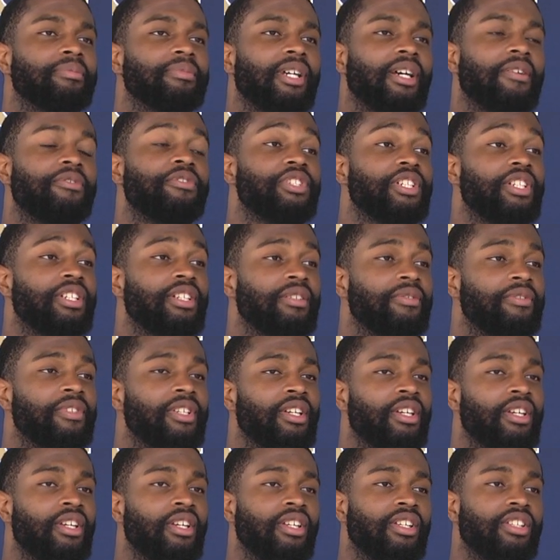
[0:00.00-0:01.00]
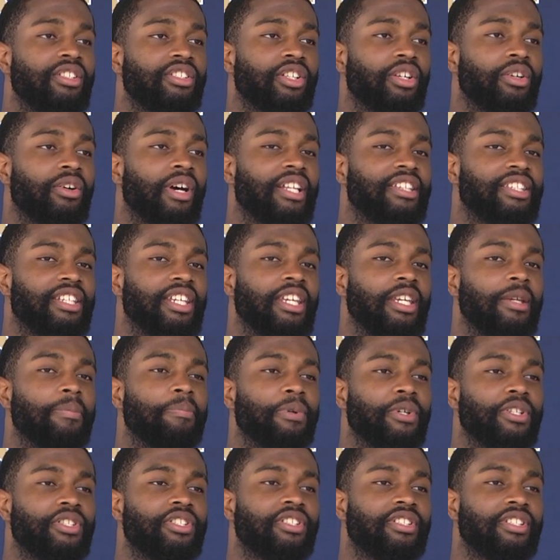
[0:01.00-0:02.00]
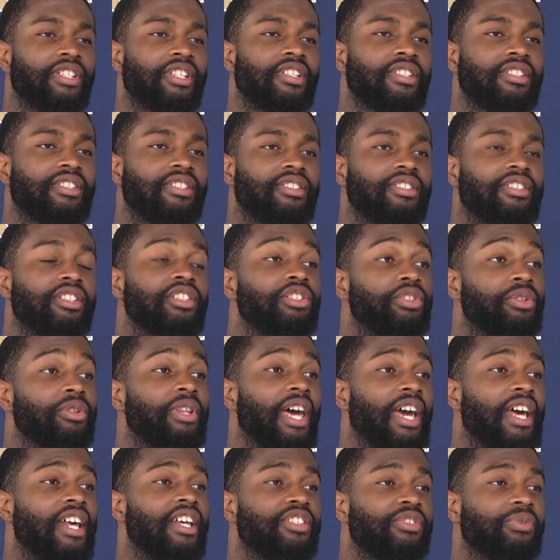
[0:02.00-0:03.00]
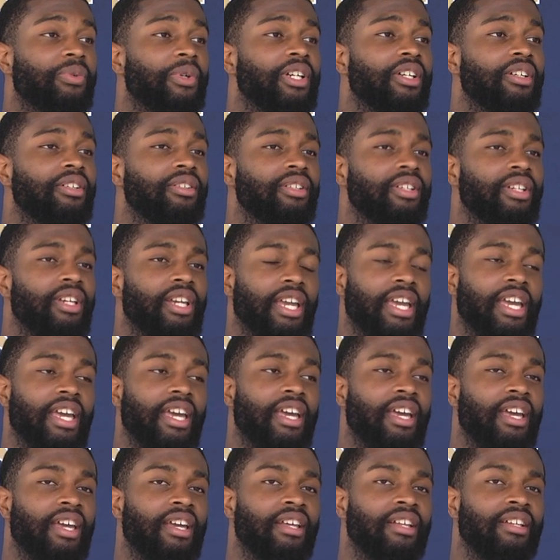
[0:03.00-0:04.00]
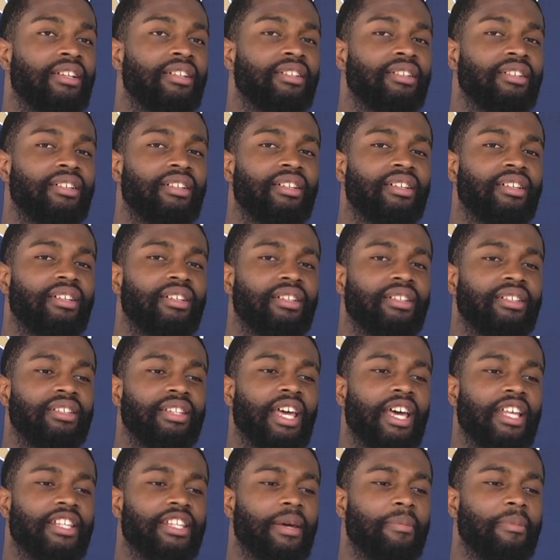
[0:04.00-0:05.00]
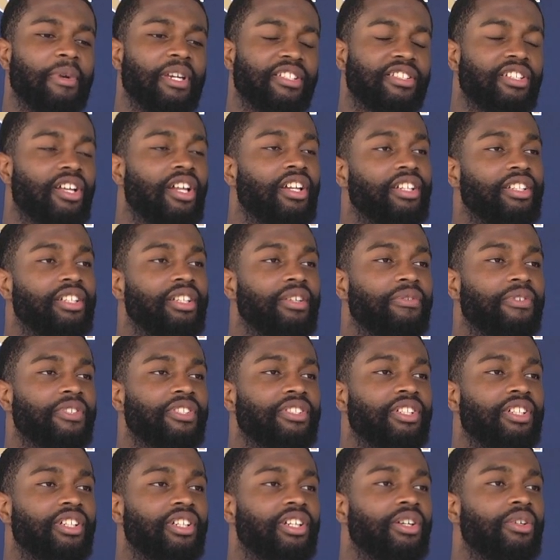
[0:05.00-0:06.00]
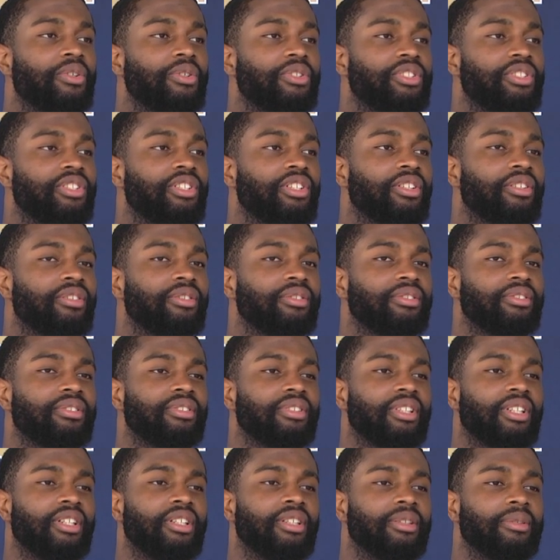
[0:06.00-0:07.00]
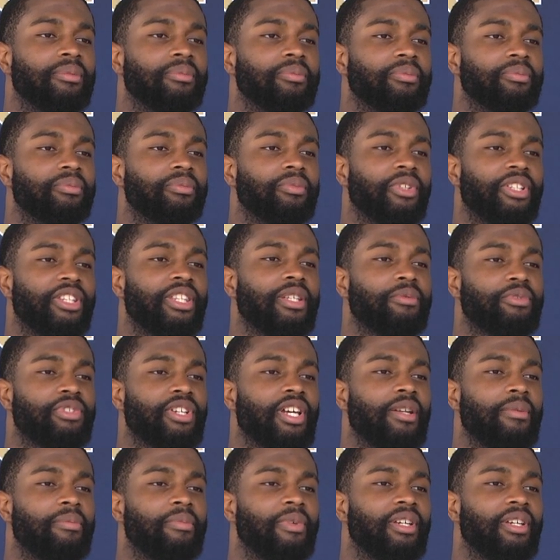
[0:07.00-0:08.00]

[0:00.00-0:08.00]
achieved. So I think he pushes us to do that as well, and that makes all the difference in a coach, you know, with him trying